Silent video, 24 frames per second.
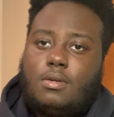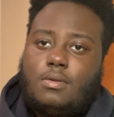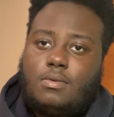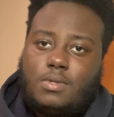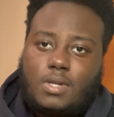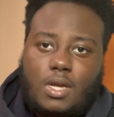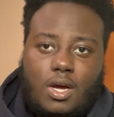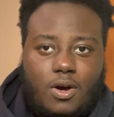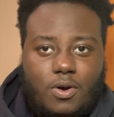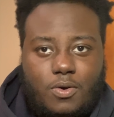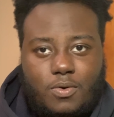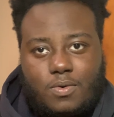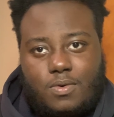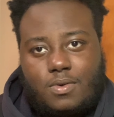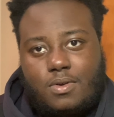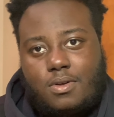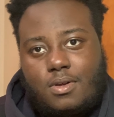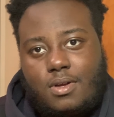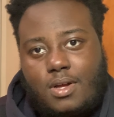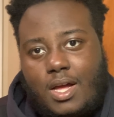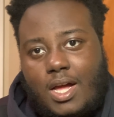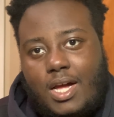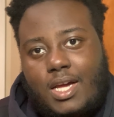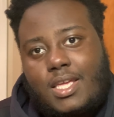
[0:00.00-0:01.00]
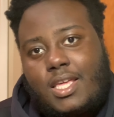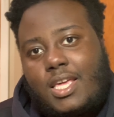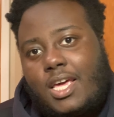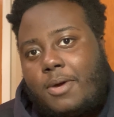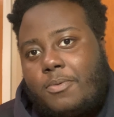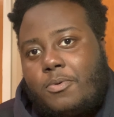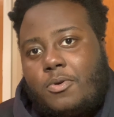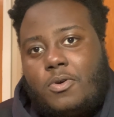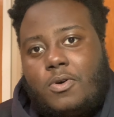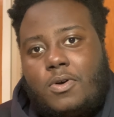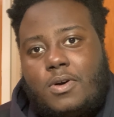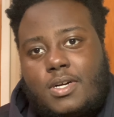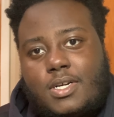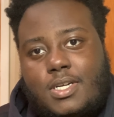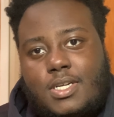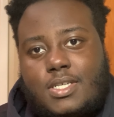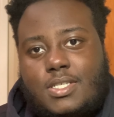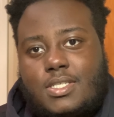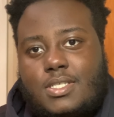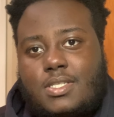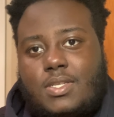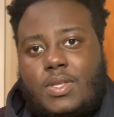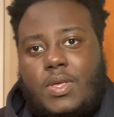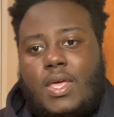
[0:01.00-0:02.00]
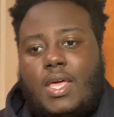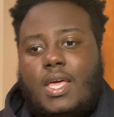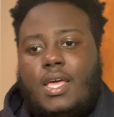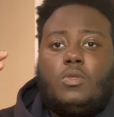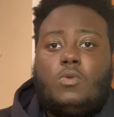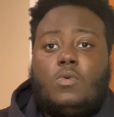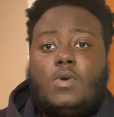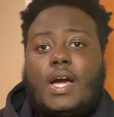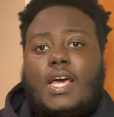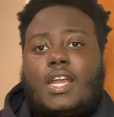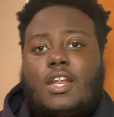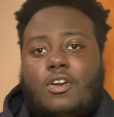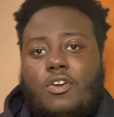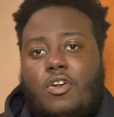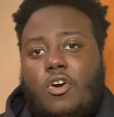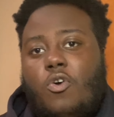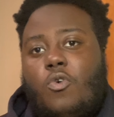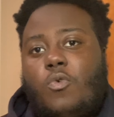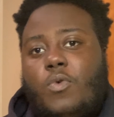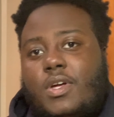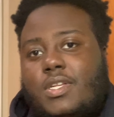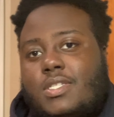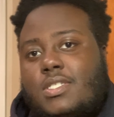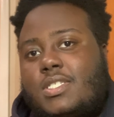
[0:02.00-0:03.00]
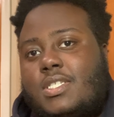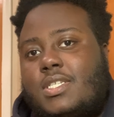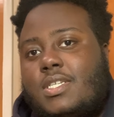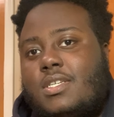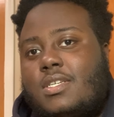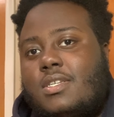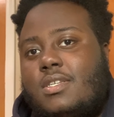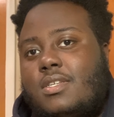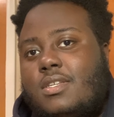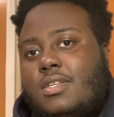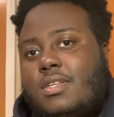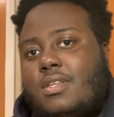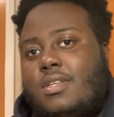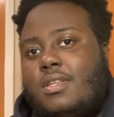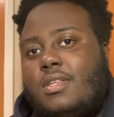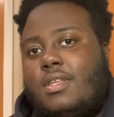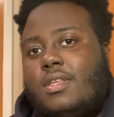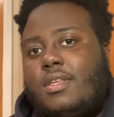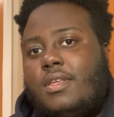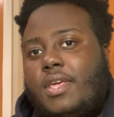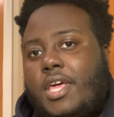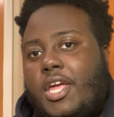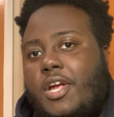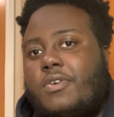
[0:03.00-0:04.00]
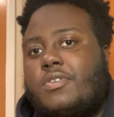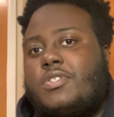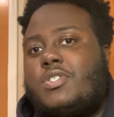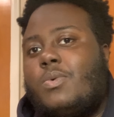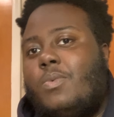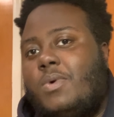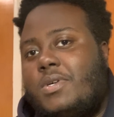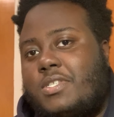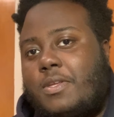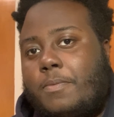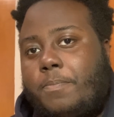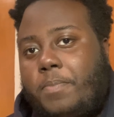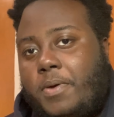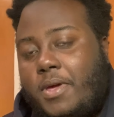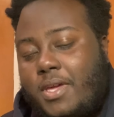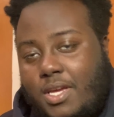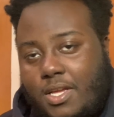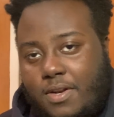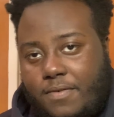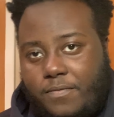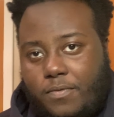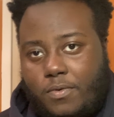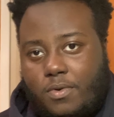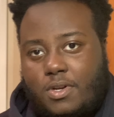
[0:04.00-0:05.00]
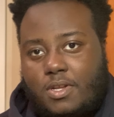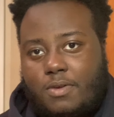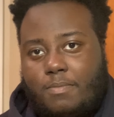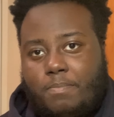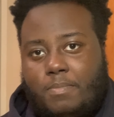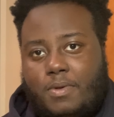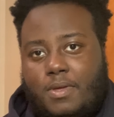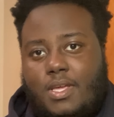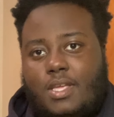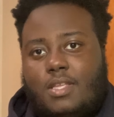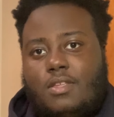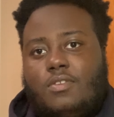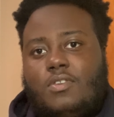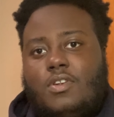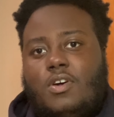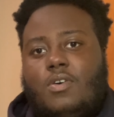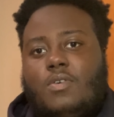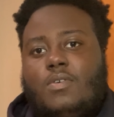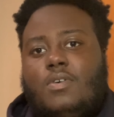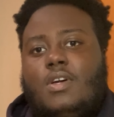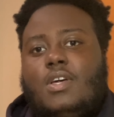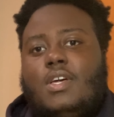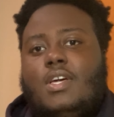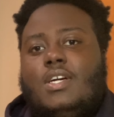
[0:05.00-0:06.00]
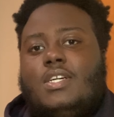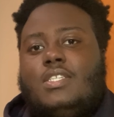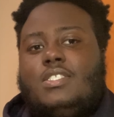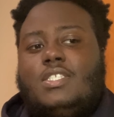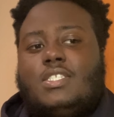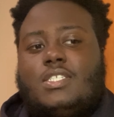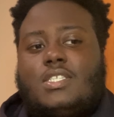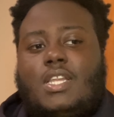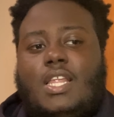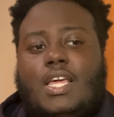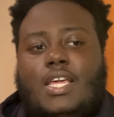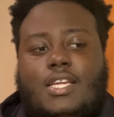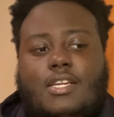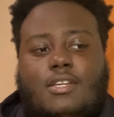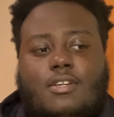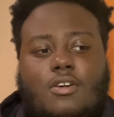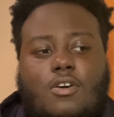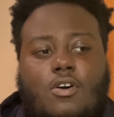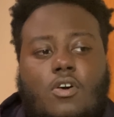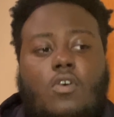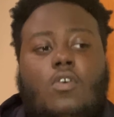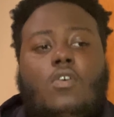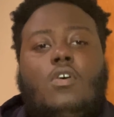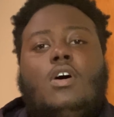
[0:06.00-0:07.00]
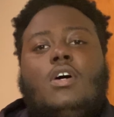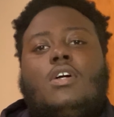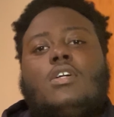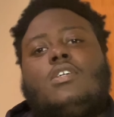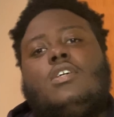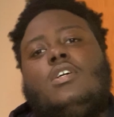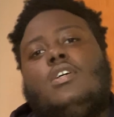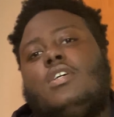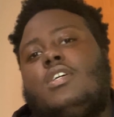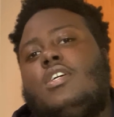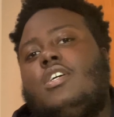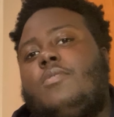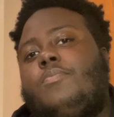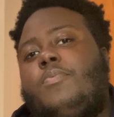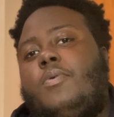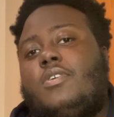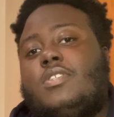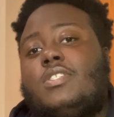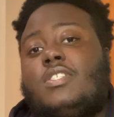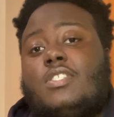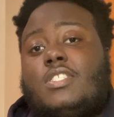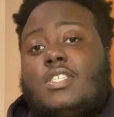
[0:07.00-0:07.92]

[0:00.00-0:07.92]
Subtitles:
No, I kept going, because you gotta know when to hear someone's opinion for them being, you know, just like, oh, a good person.